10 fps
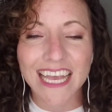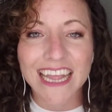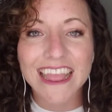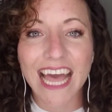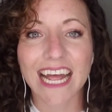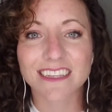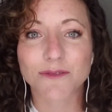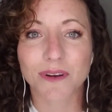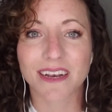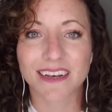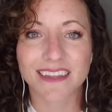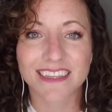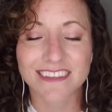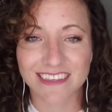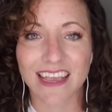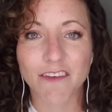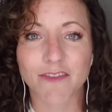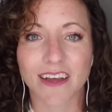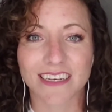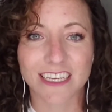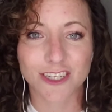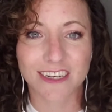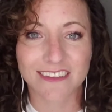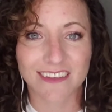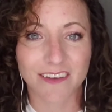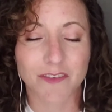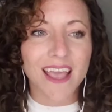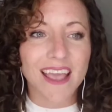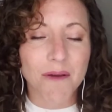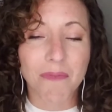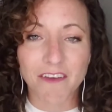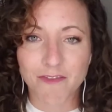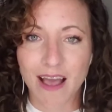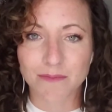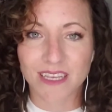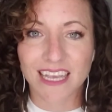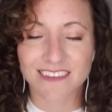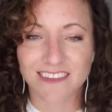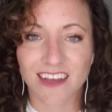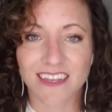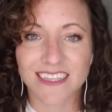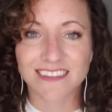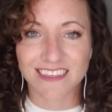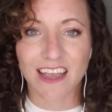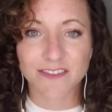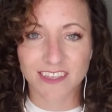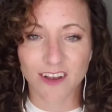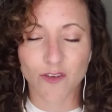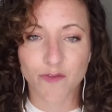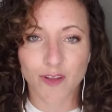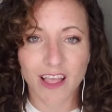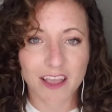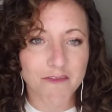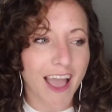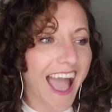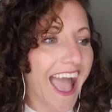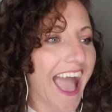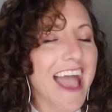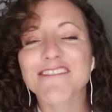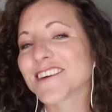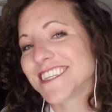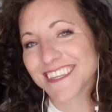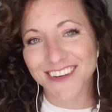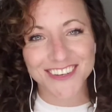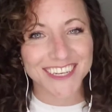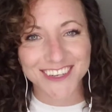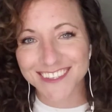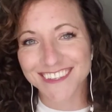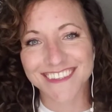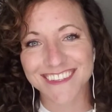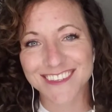That's what the CF Foundation has given me. My family has done the CF Cycle for Life every single year since it